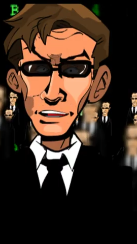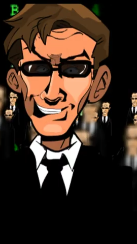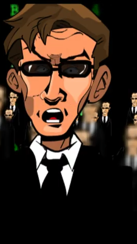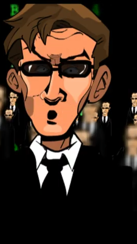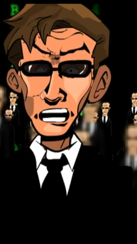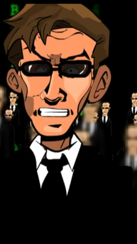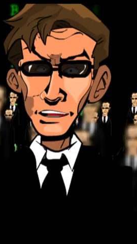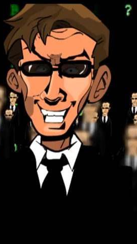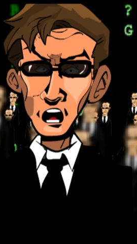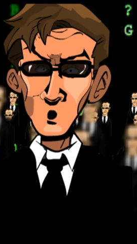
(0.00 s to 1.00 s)
all
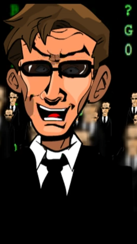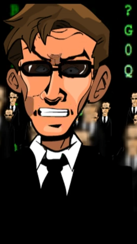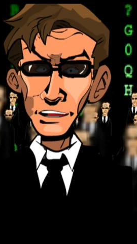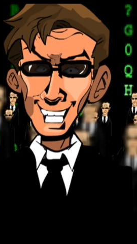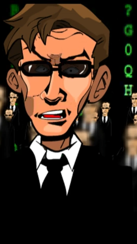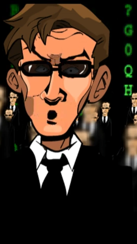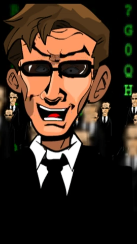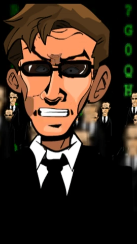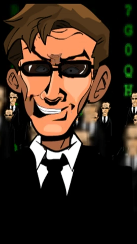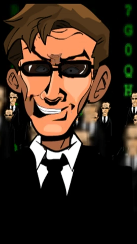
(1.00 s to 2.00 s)
confused sexually,